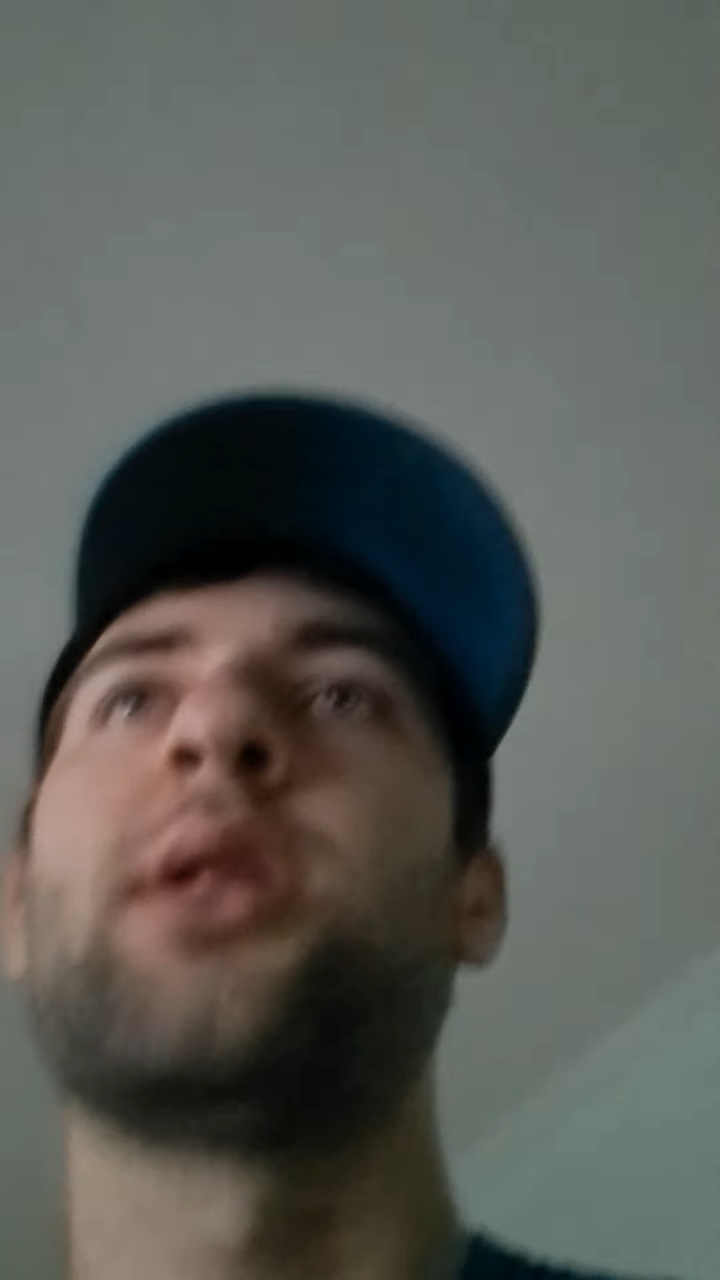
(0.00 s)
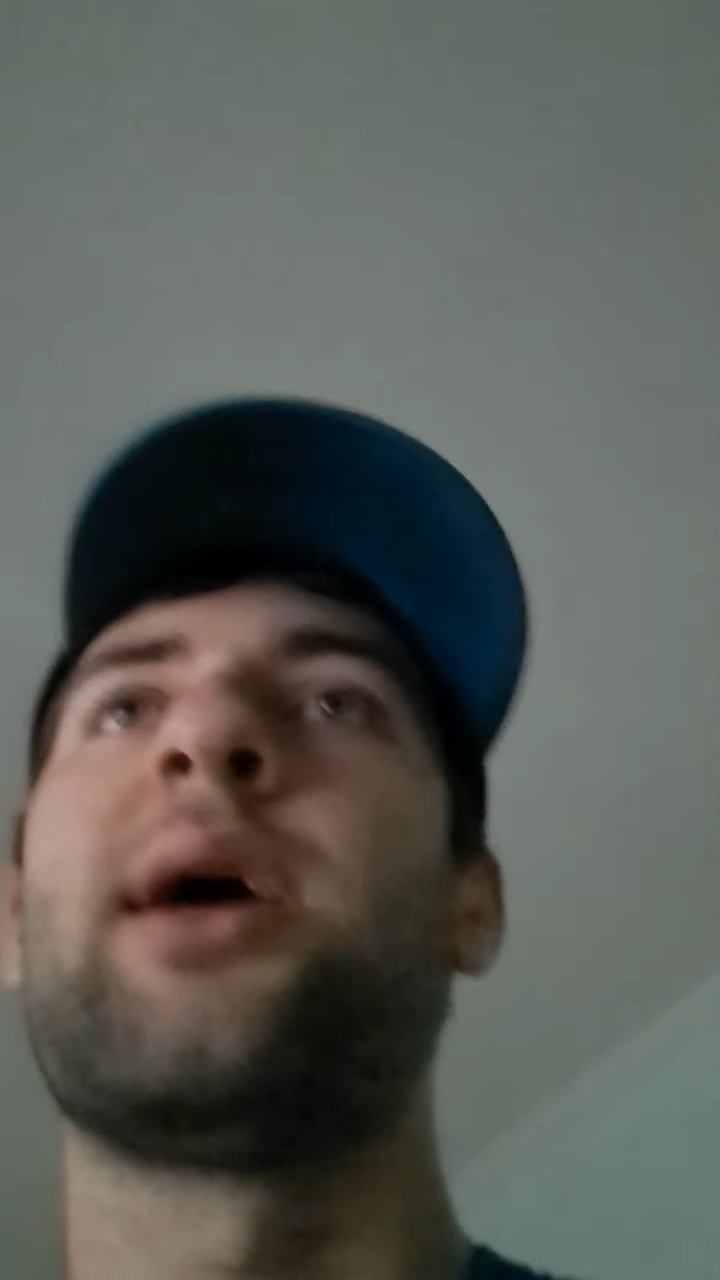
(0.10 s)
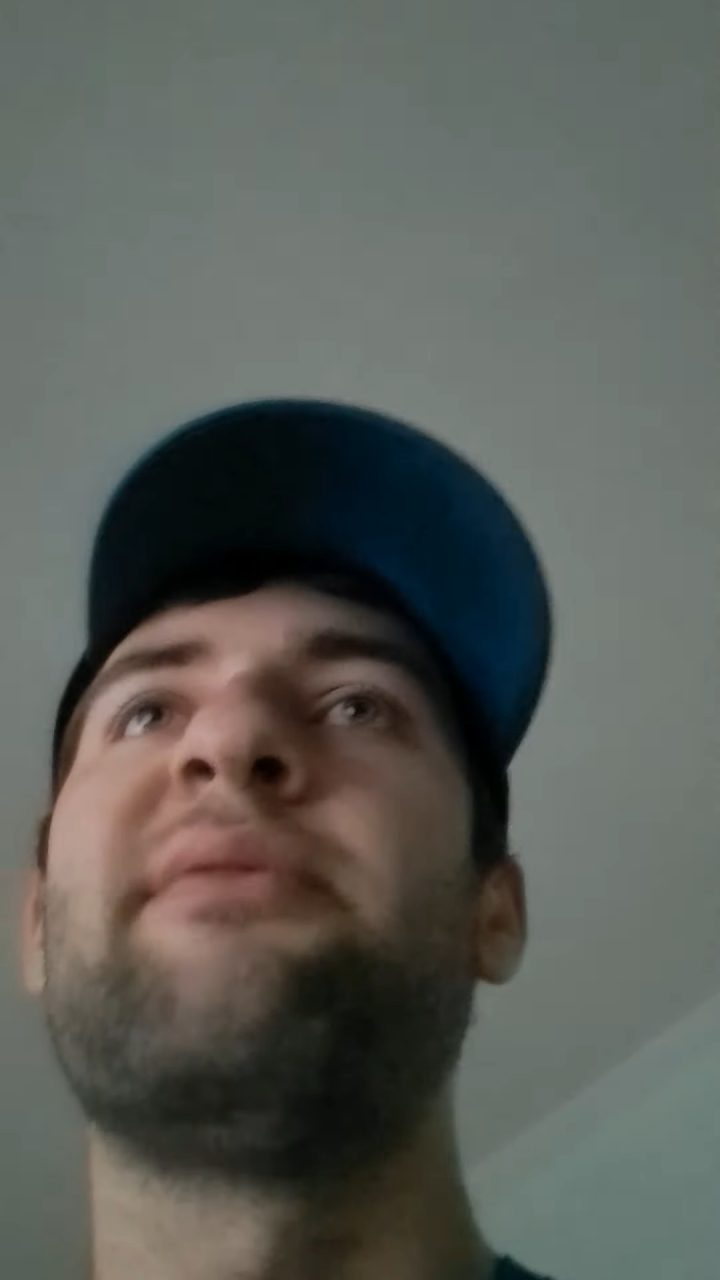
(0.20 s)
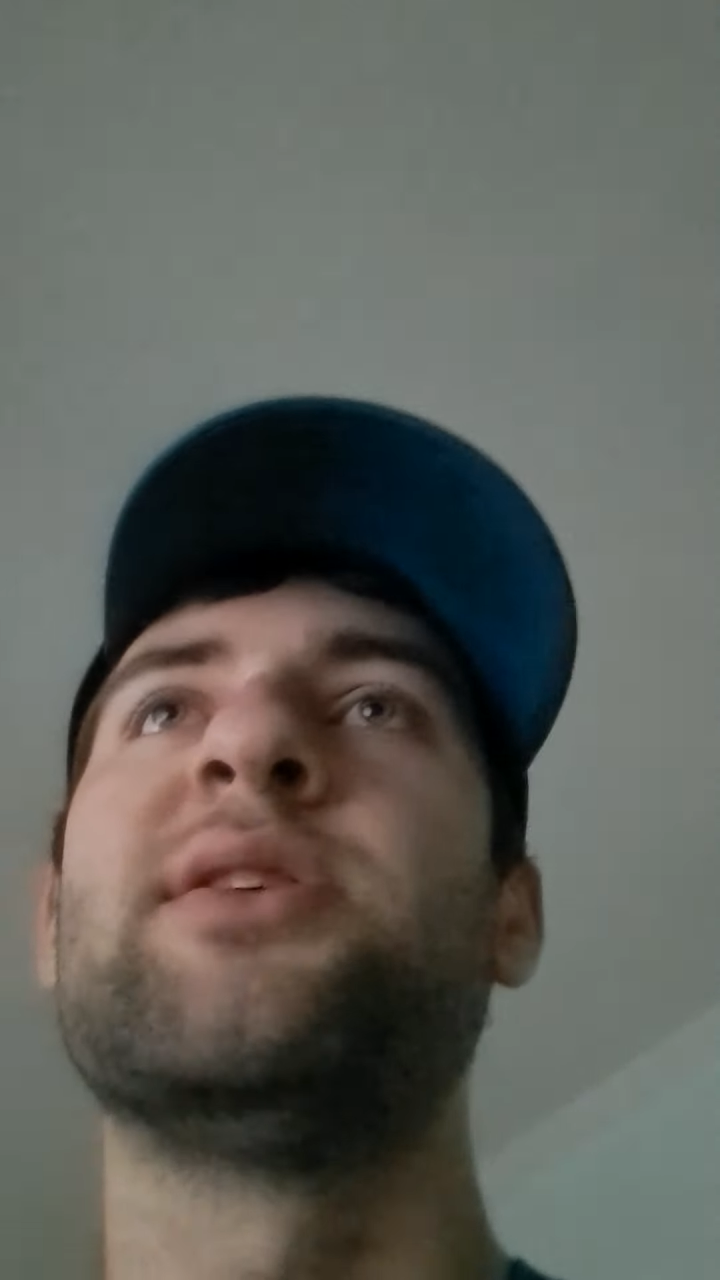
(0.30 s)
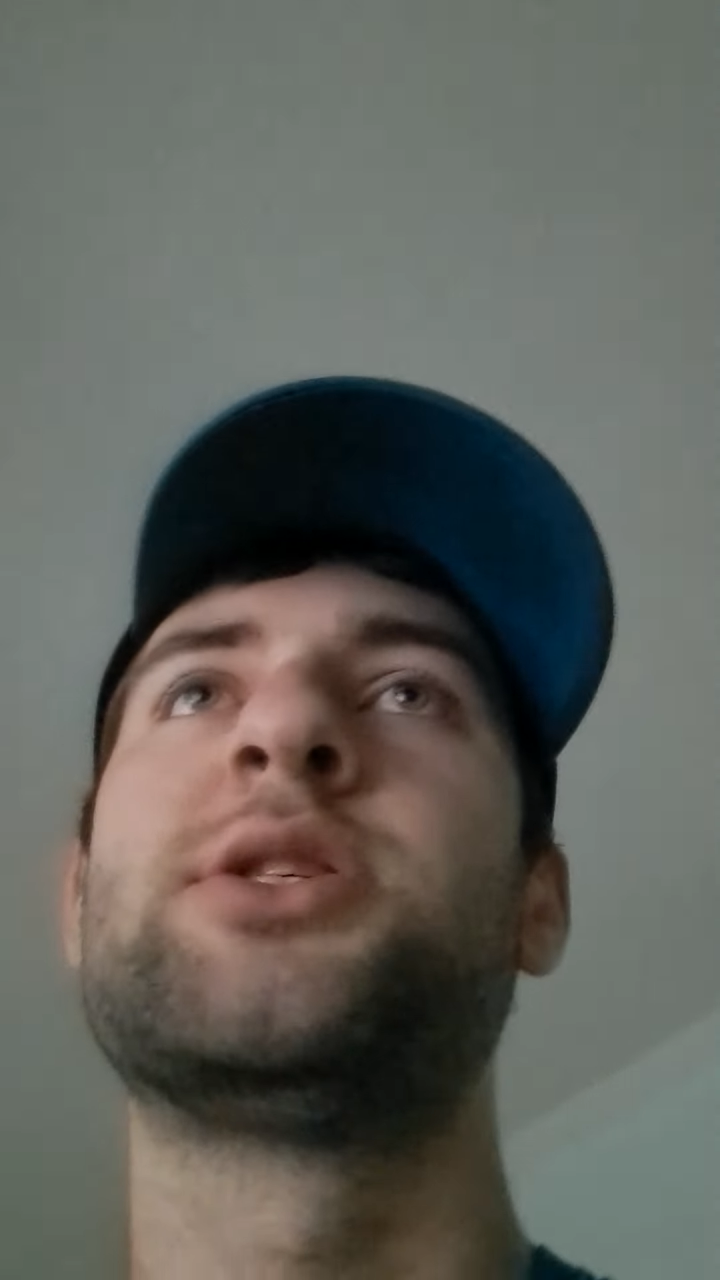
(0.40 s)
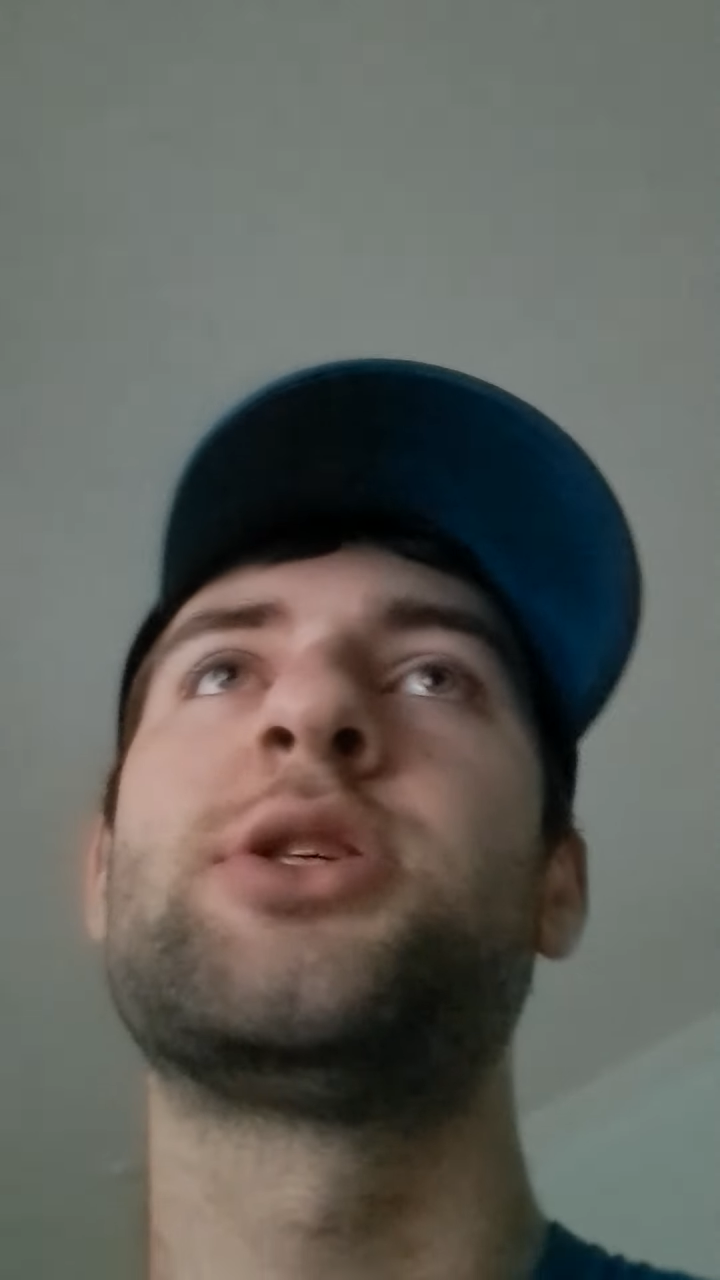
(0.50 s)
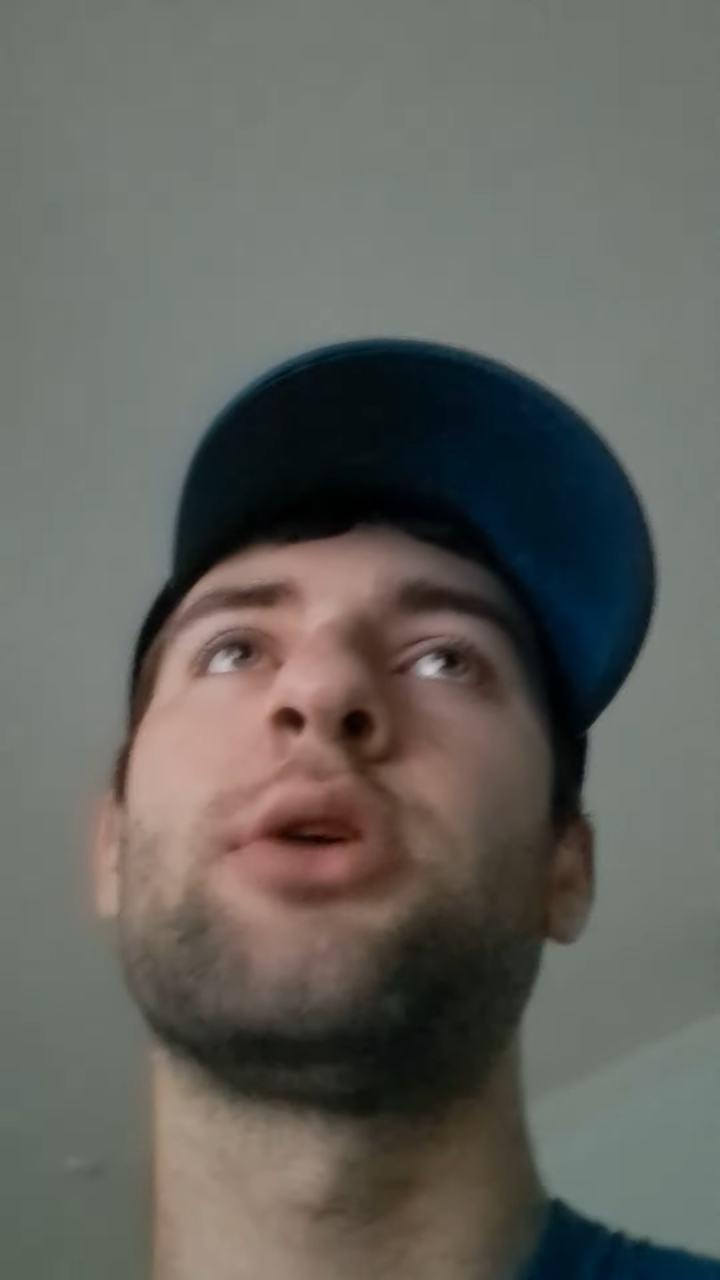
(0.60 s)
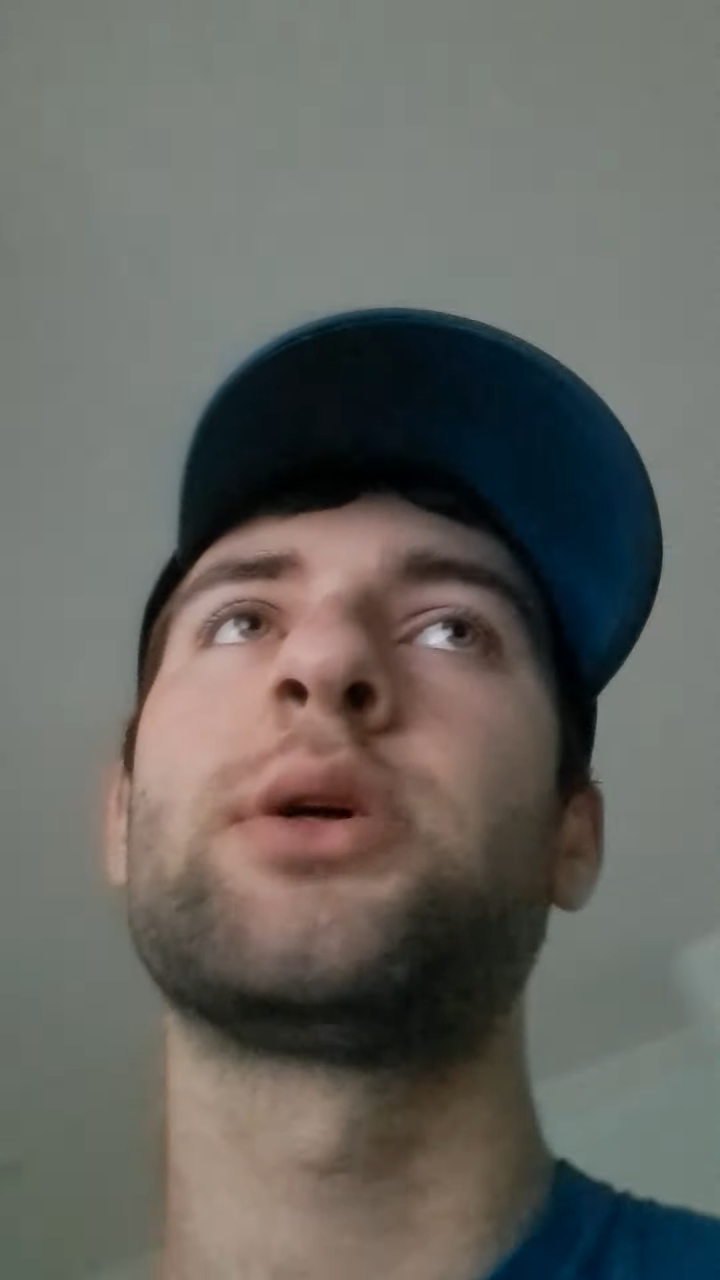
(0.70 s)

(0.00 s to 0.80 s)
life is so